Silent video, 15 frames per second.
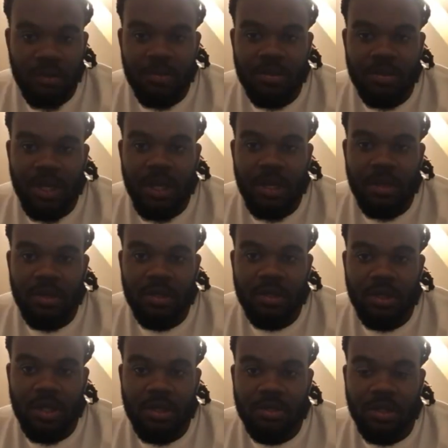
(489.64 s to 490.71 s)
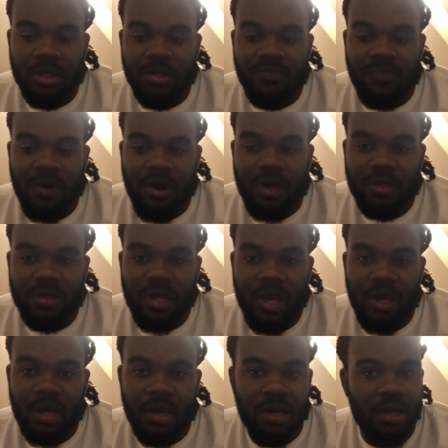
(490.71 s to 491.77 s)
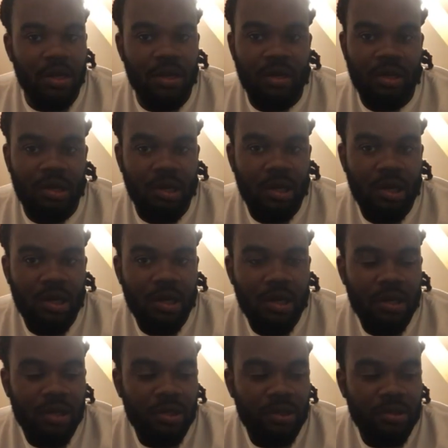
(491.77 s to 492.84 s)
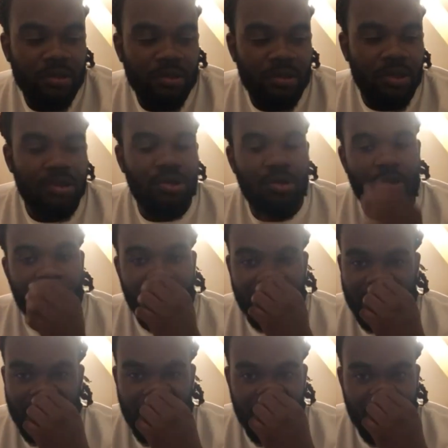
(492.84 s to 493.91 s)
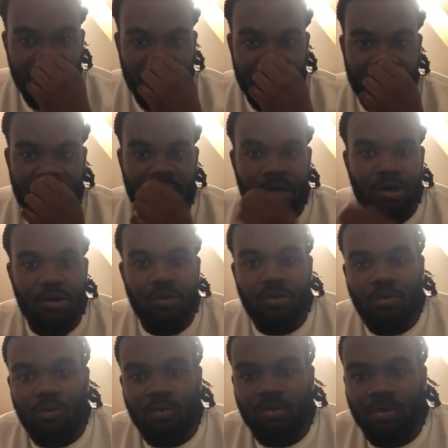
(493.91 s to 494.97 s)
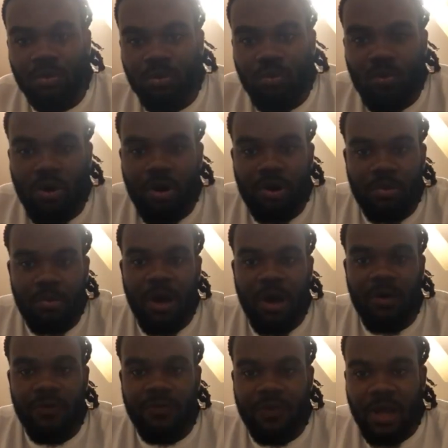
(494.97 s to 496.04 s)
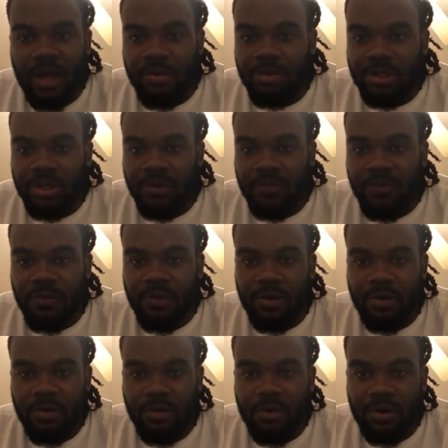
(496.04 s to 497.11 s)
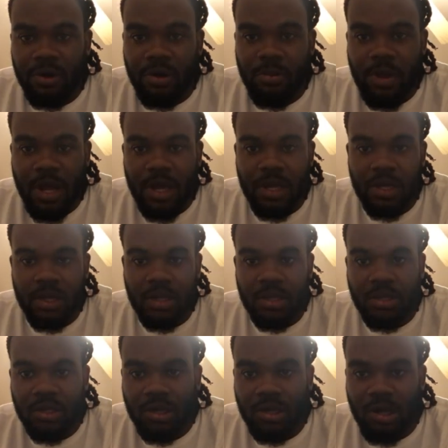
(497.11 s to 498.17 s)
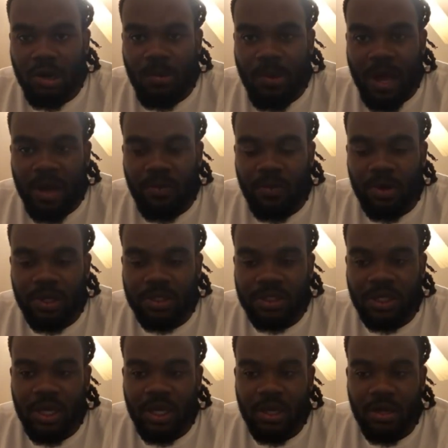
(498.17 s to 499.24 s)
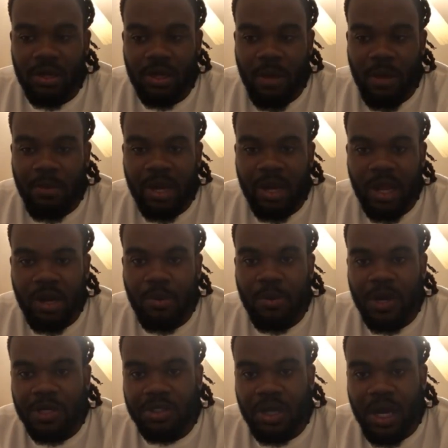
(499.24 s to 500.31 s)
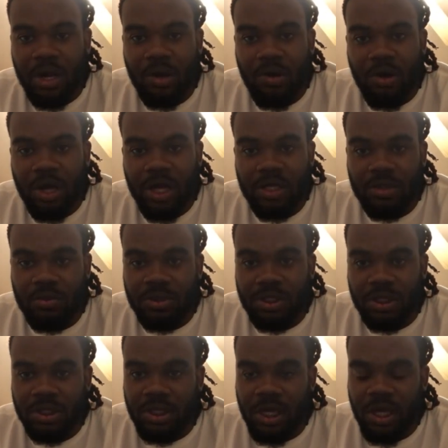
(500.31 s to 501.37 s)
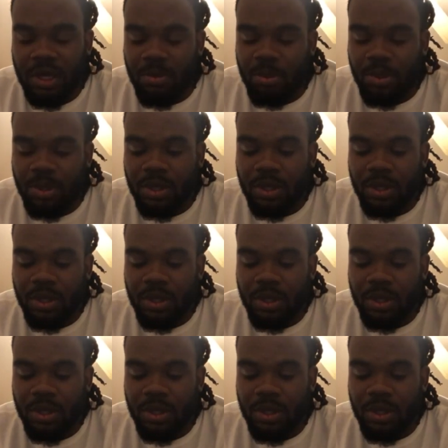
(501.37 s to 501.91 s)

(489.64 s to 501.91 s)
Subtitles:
saying. That's as far as that. The Tory shit is still word of mouth type shit for real. Nobody really seen. I mean, ain't nobody trying to go against what she said, but